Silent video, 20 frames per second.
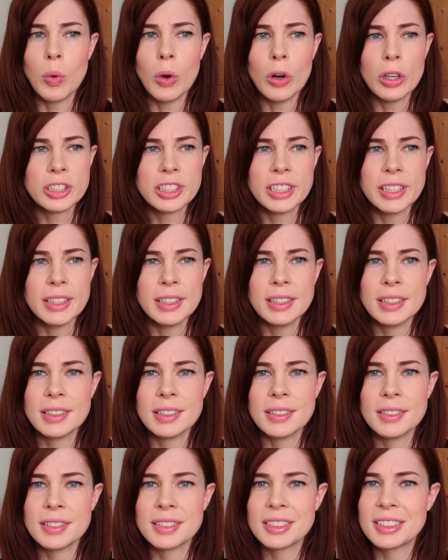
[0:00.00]
what
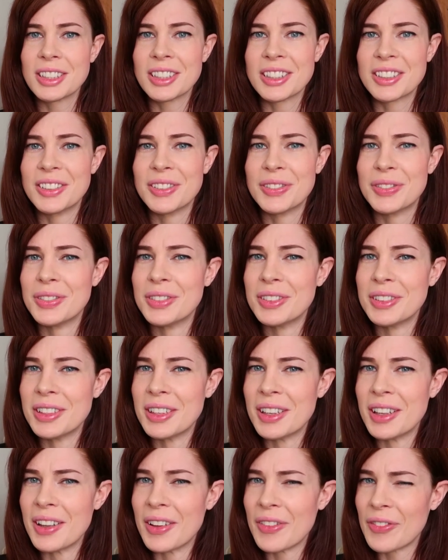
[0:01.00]
is kind of
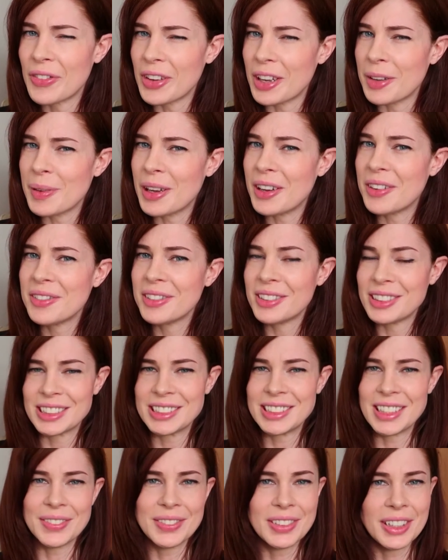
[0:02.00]
female,
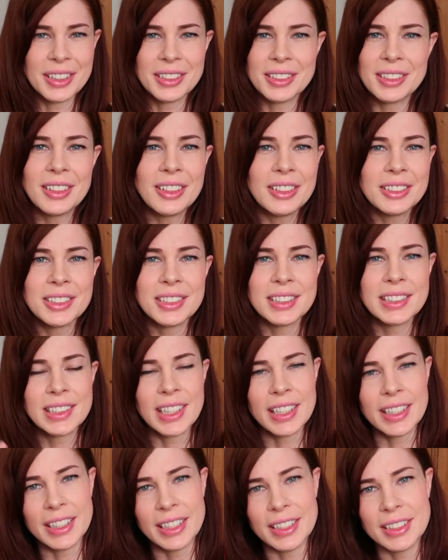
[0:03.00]
because they've done lots of
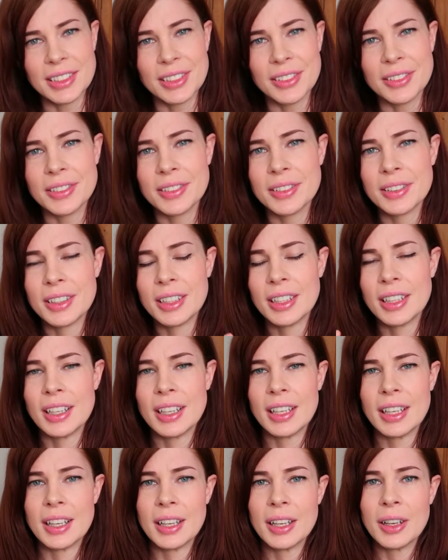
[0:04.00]
studies on
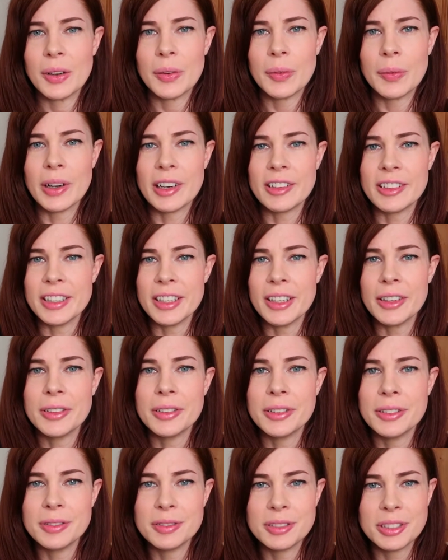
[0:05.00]
wearing
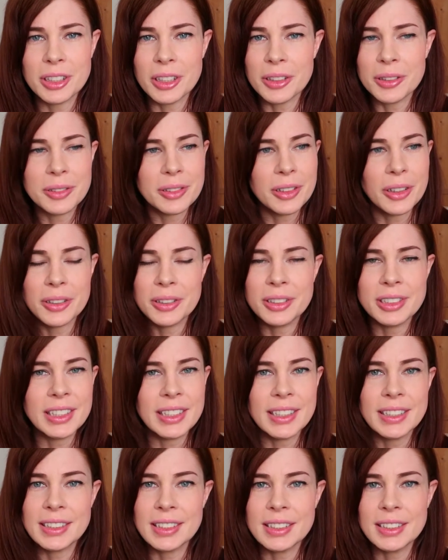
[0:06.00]

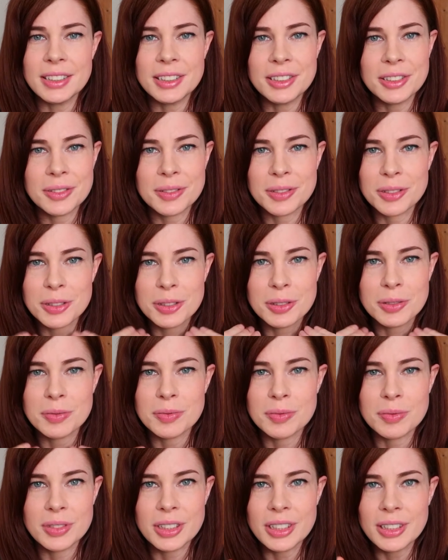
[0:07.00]
noses and
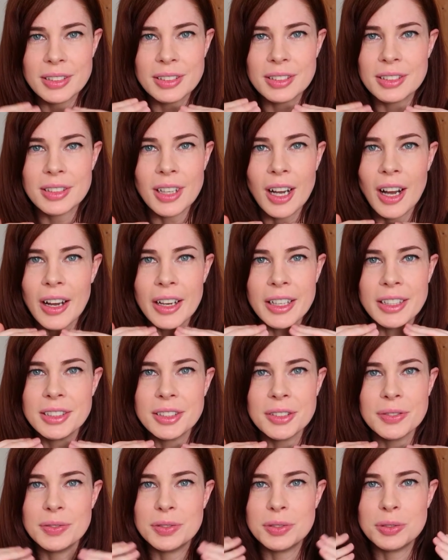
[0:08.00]
the
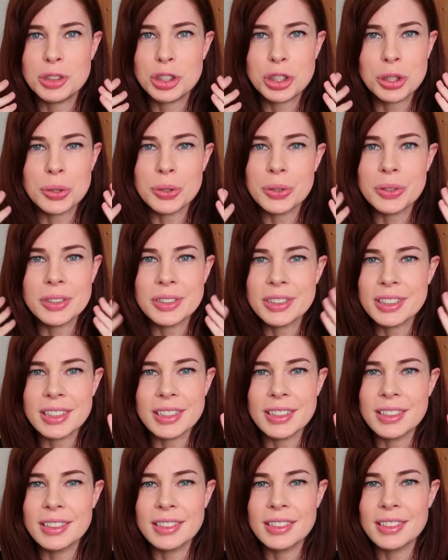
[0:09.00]
height of jaws
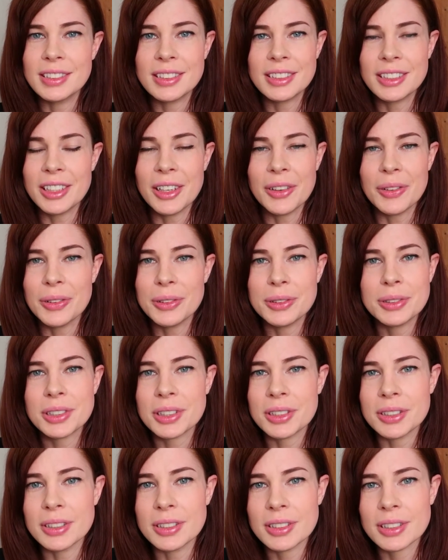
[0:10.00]
and, you know, all
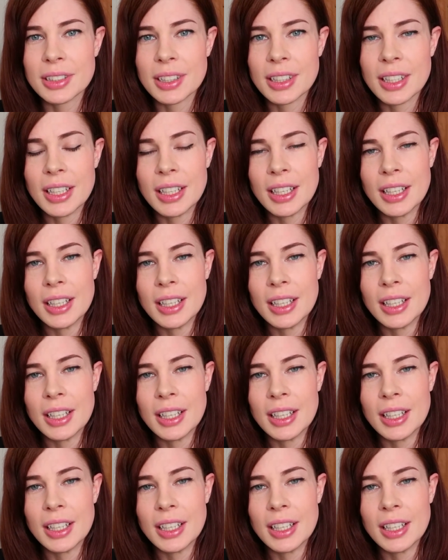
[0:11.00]
sorts.